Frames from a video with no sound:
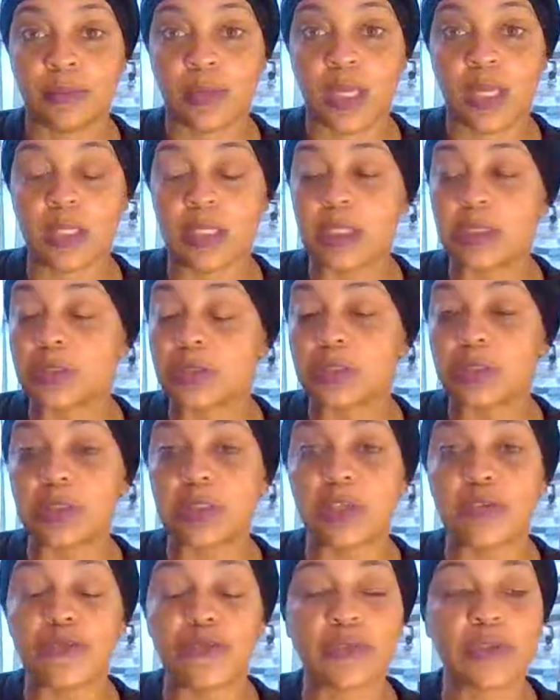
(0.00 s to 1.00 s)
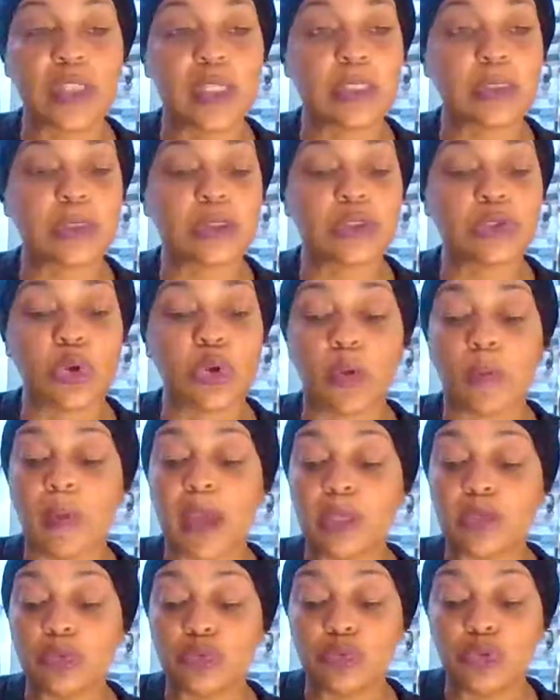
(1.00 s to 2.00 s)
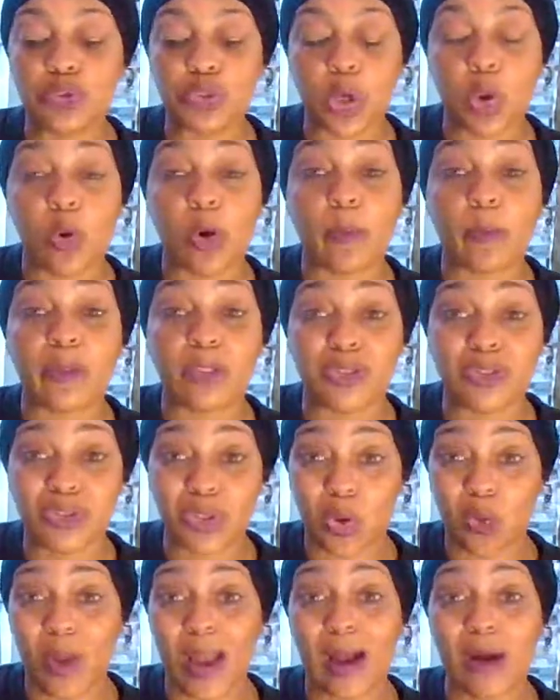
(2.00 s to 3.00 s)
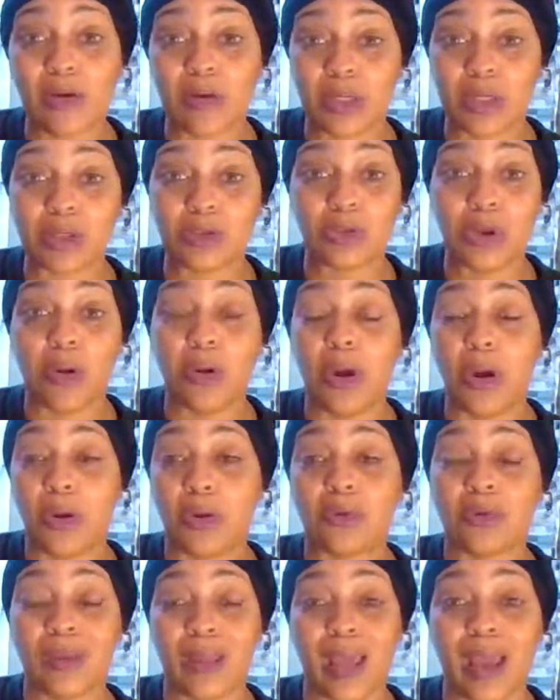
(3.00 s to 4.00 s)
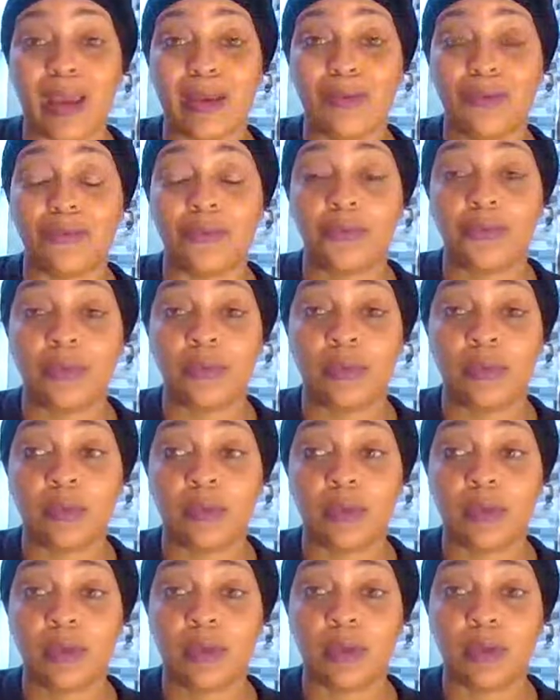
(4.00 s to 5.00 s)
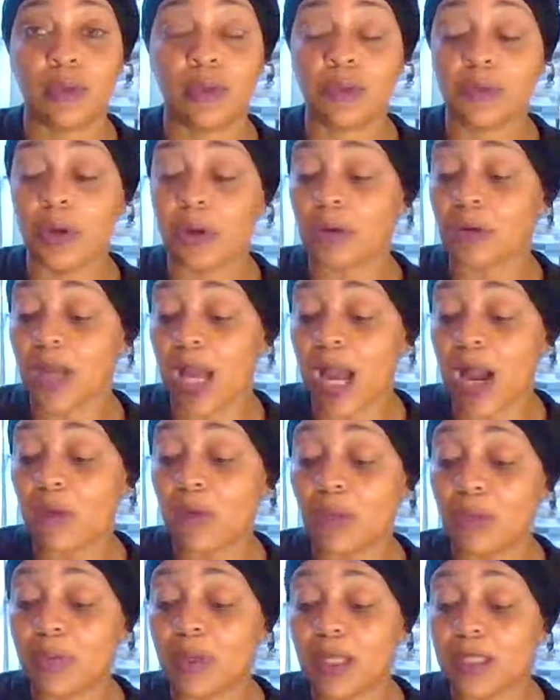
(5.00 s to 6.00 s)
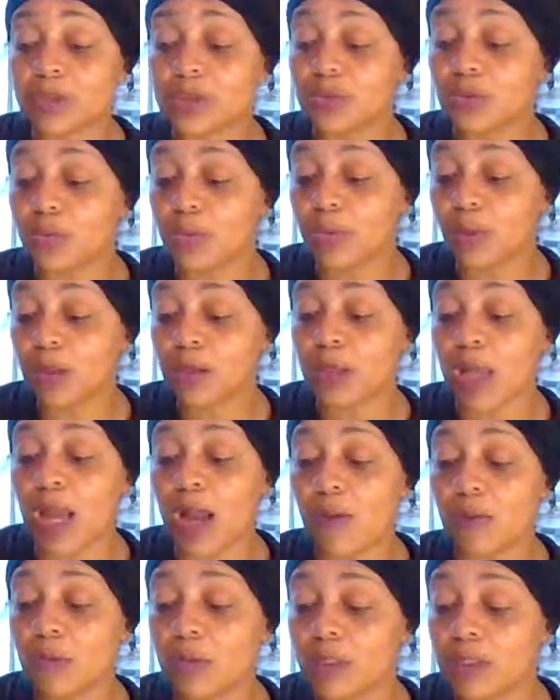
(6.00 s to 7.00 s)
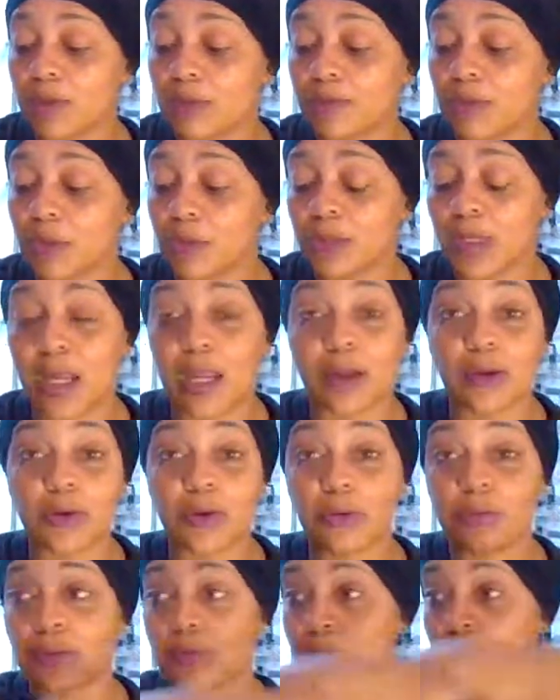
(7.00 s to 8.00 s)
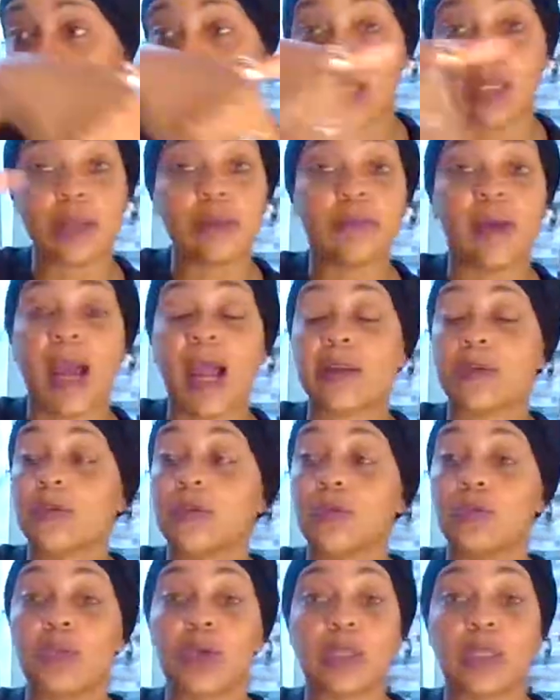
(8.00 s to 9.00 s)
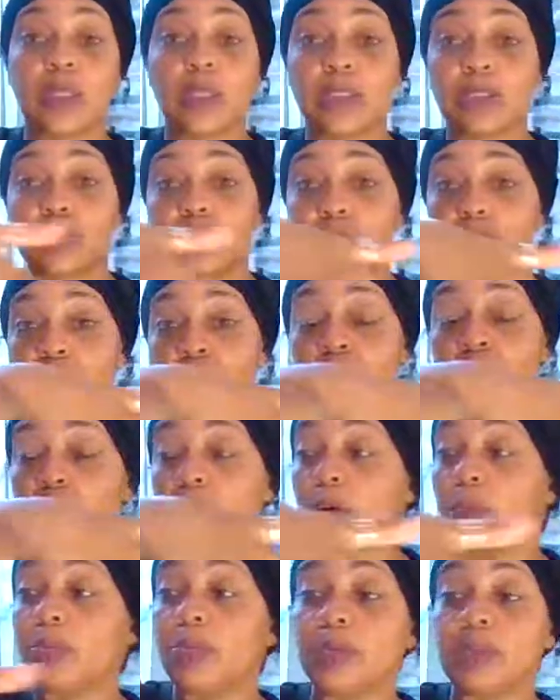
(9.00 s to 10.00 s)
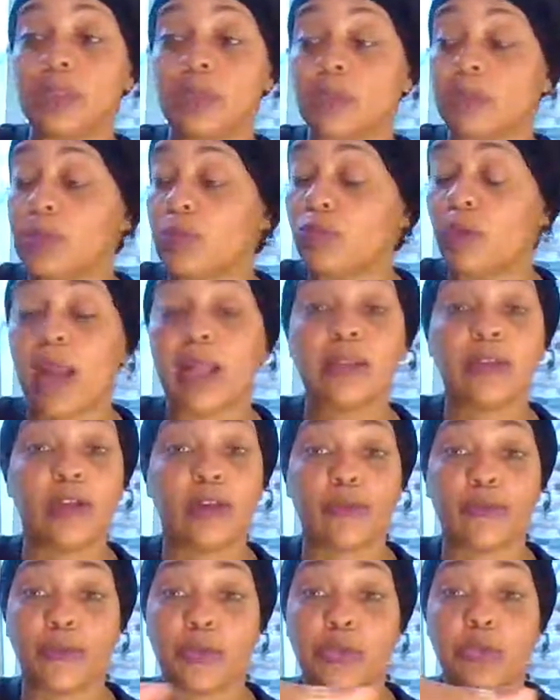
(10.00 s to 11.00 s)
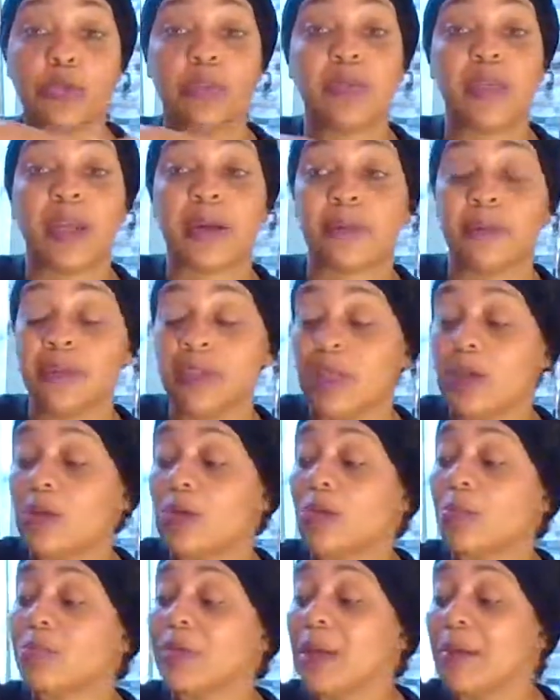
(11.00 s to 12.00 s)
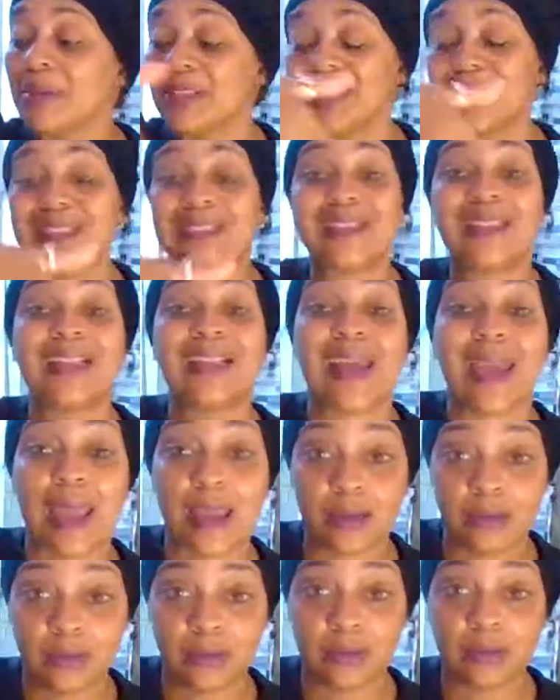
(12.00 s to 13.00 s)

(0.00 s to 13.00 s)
and these are the different things that's going to make you show up and show out in your own life. You know, God will place you, but God will give your dad on anybody who went against you. He gonna put them right there for you to be able. They're gonna be able to see that.